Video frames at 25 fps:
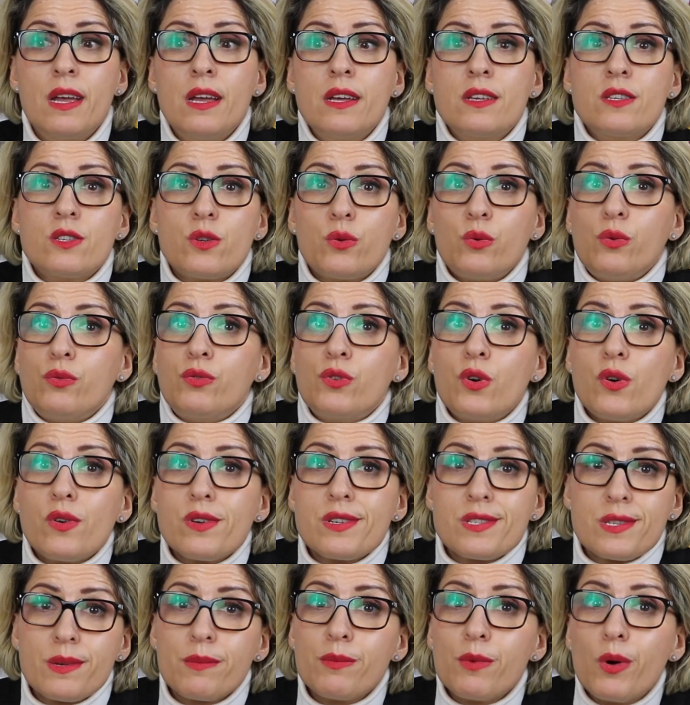So of
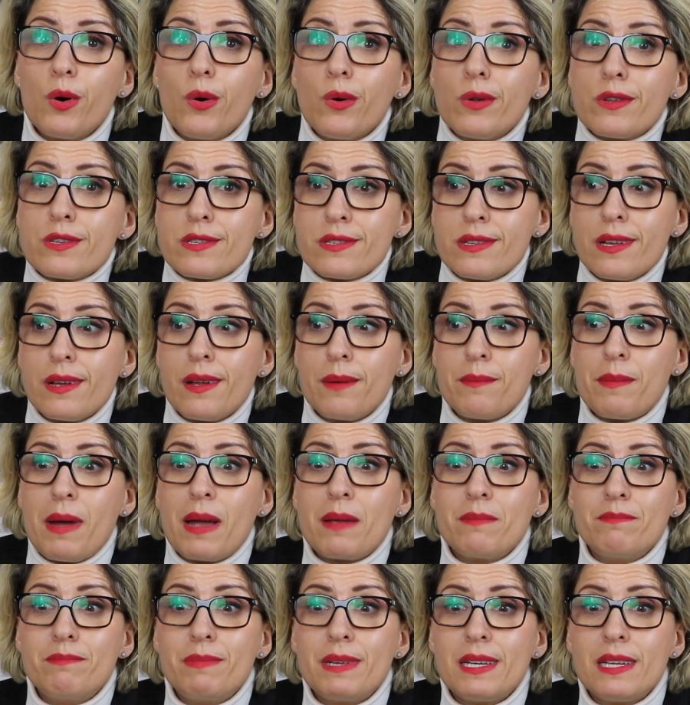course some goals
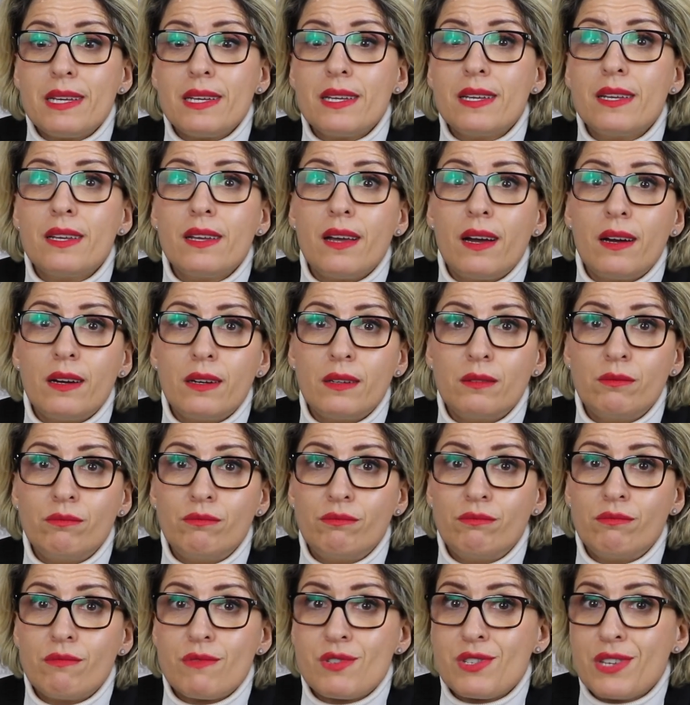might be
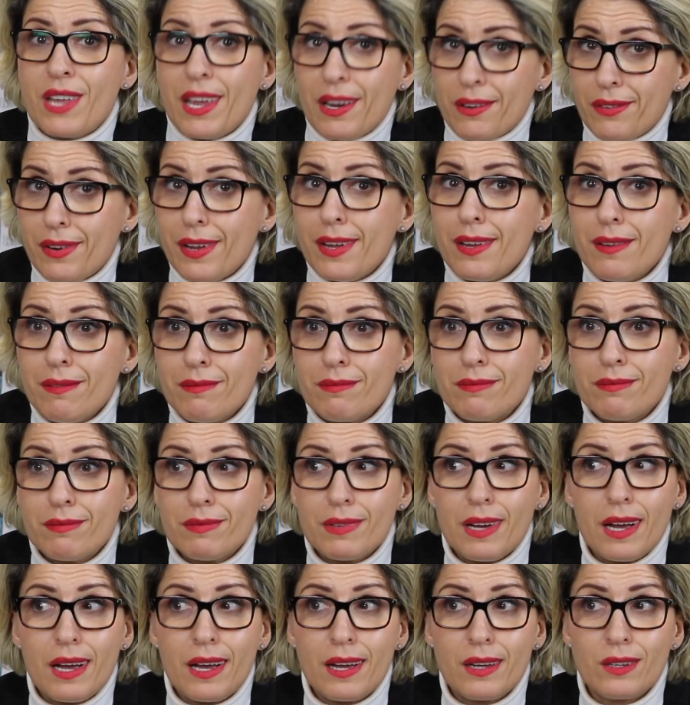scary,
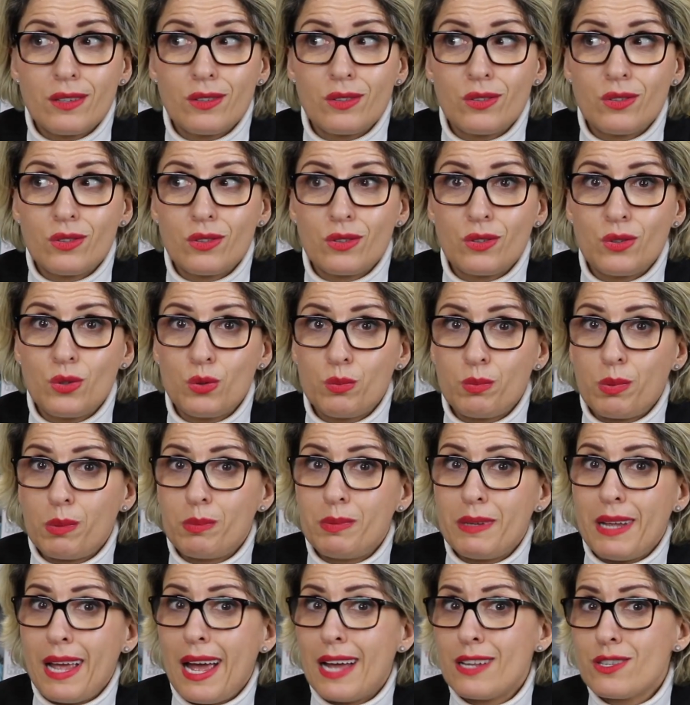and you
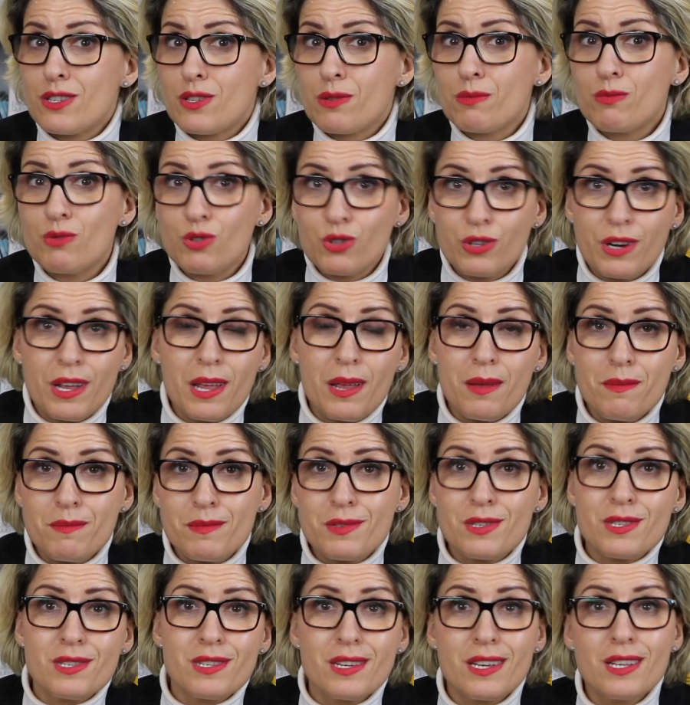probably had some dreams
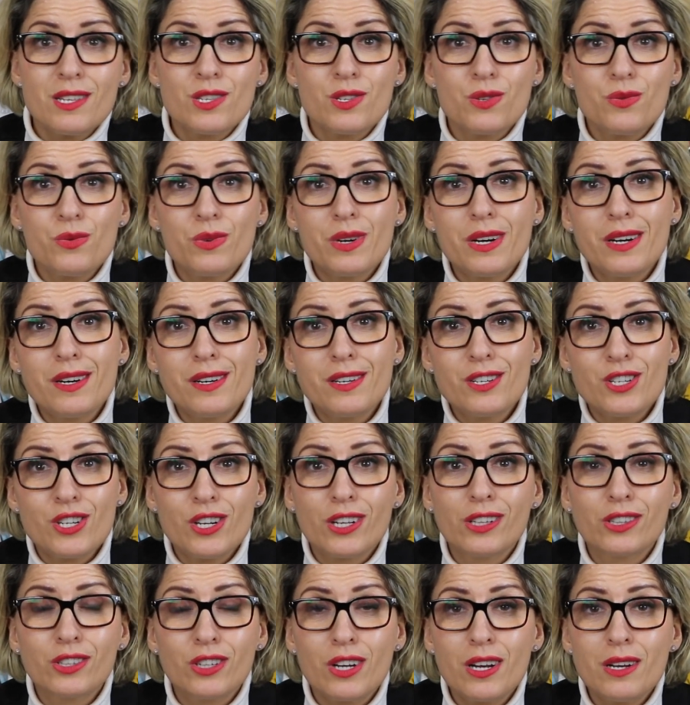since you were
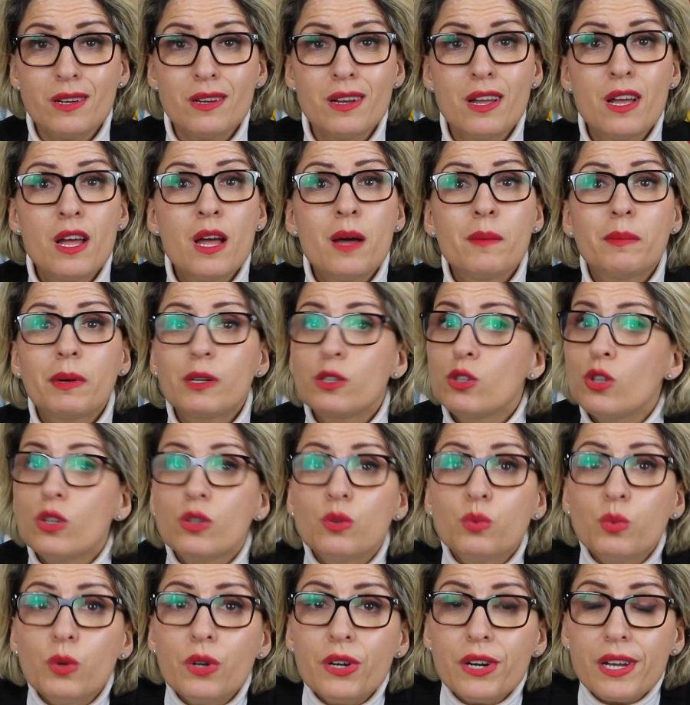children, but
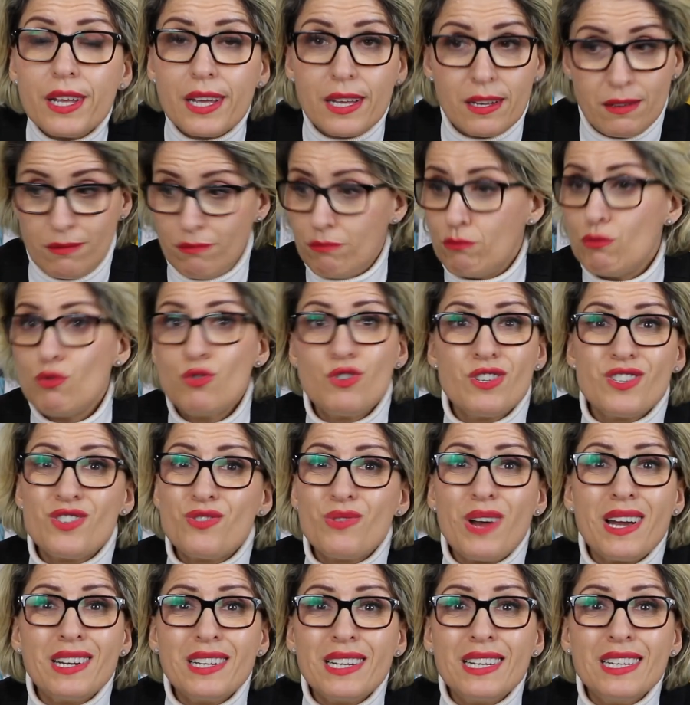don't worry, you're just
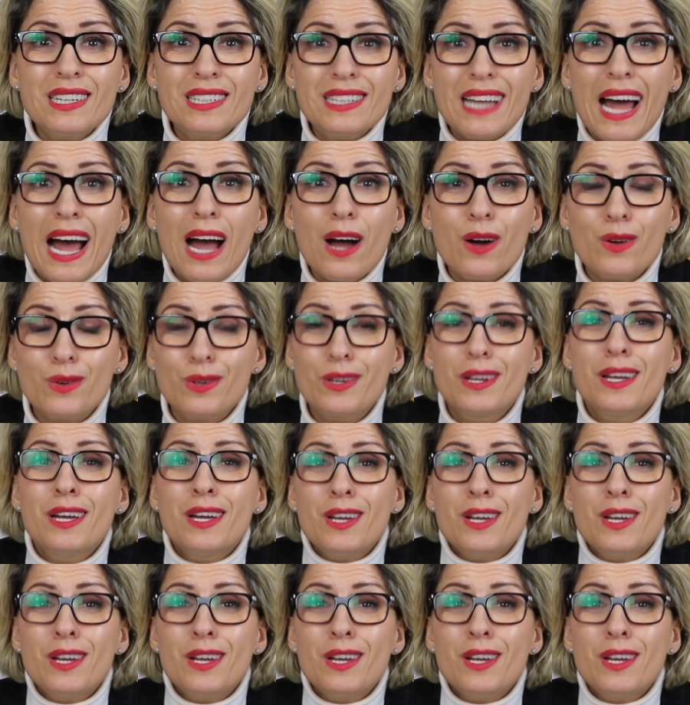writing it down.